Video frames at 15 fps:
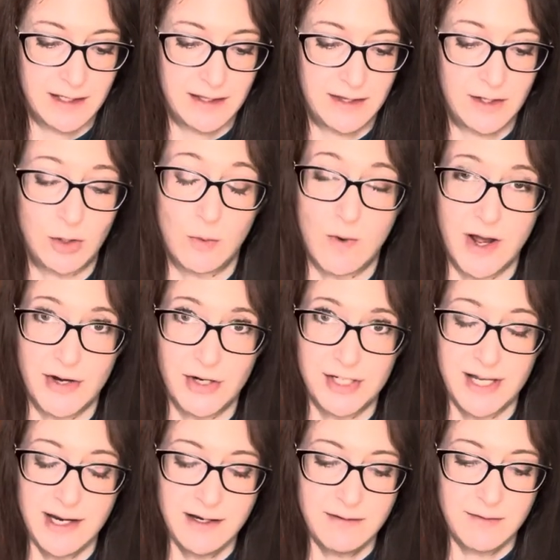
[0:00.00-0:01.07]
a water
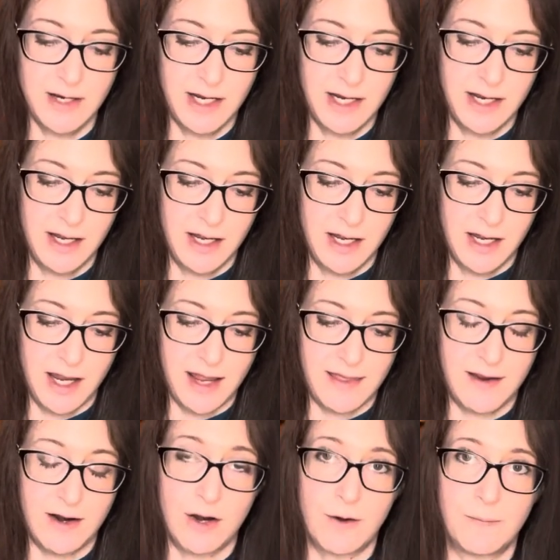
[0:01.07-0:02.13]
sign.
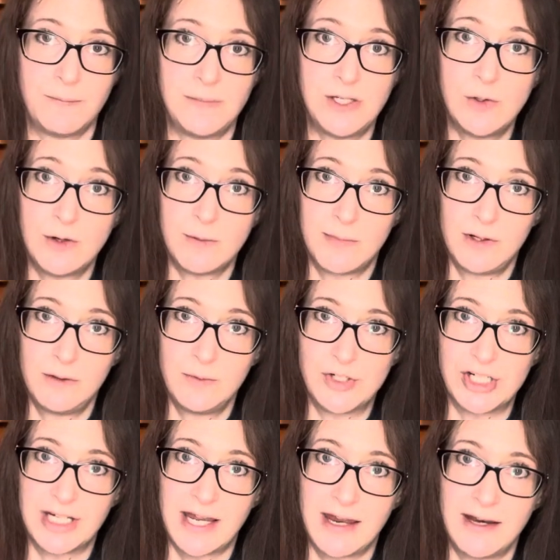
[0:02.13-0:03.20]
They're mutable, which
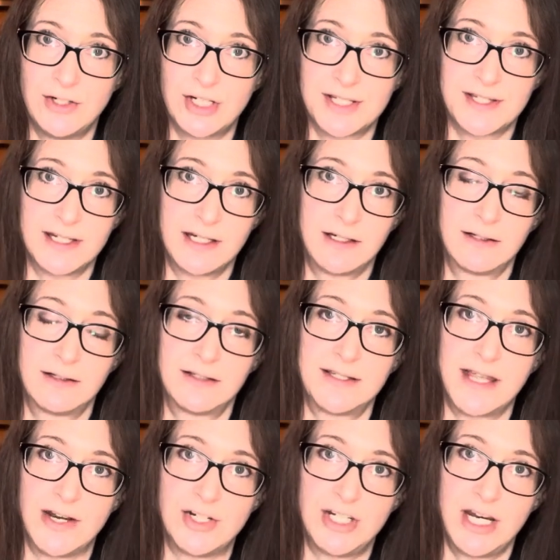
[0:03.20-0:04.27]
again, just like
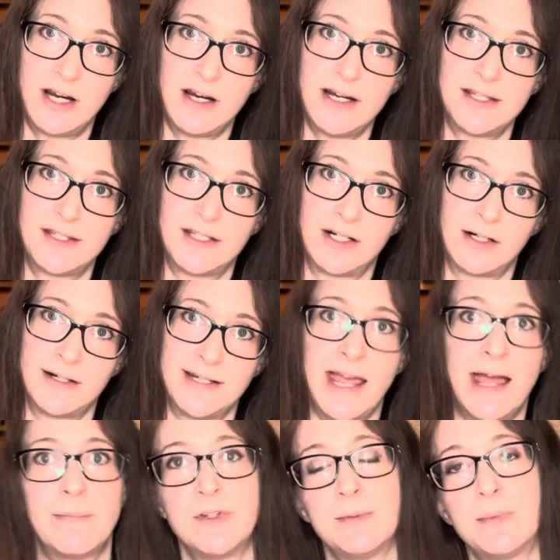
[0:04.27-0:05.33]
Sagittarius, they're
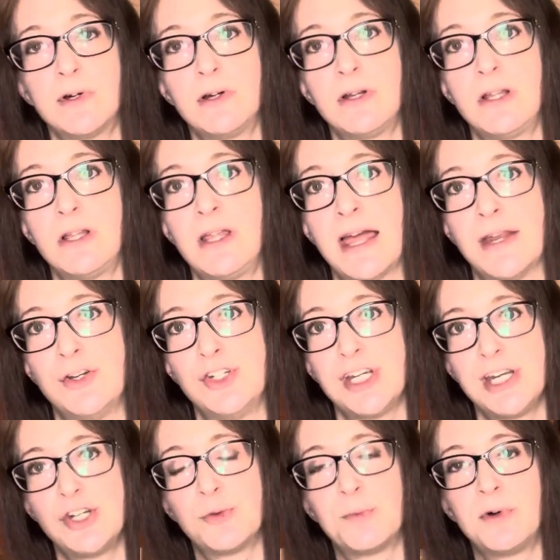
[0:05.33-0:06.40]
adaptable and
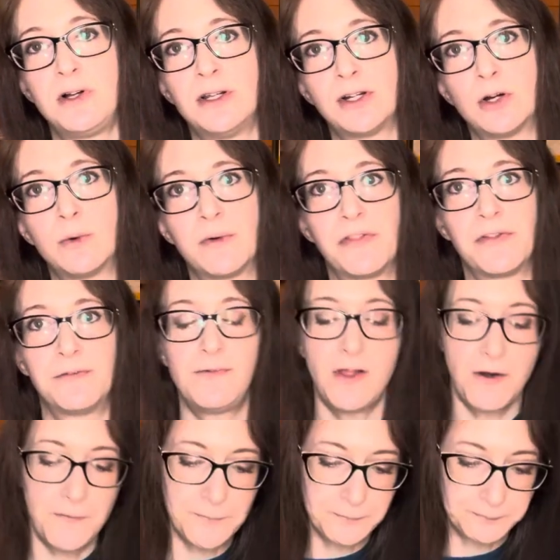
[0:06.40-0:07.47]
changeable and go with the
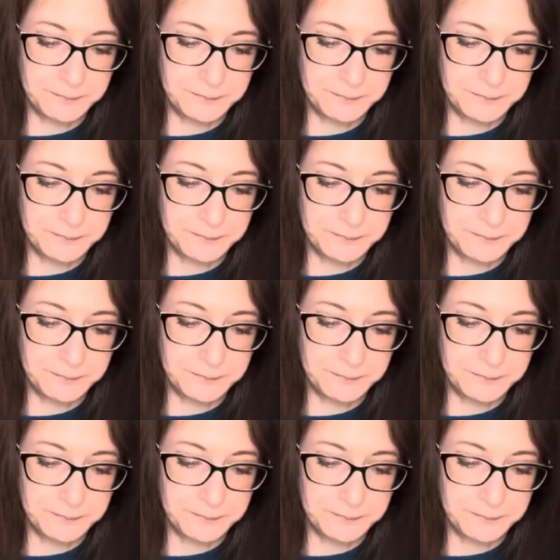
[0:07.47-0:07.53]
flow.